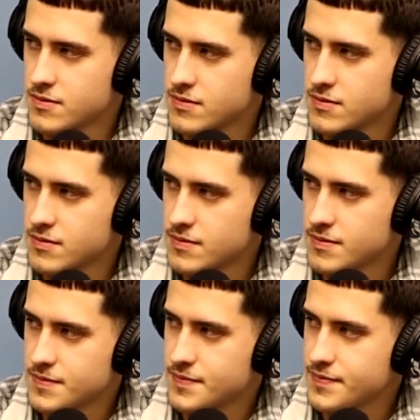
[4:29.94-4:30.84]

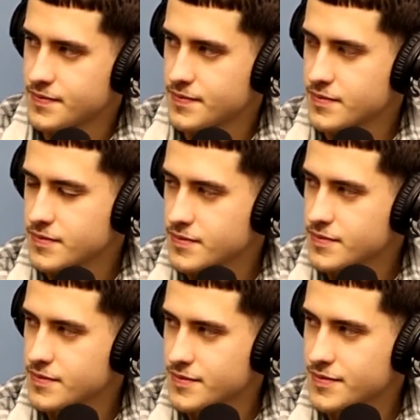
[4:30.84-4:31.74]

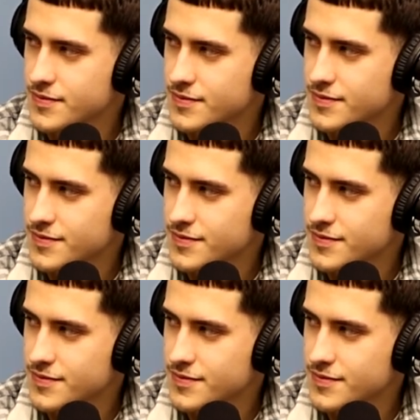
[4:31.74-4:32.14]
(silent)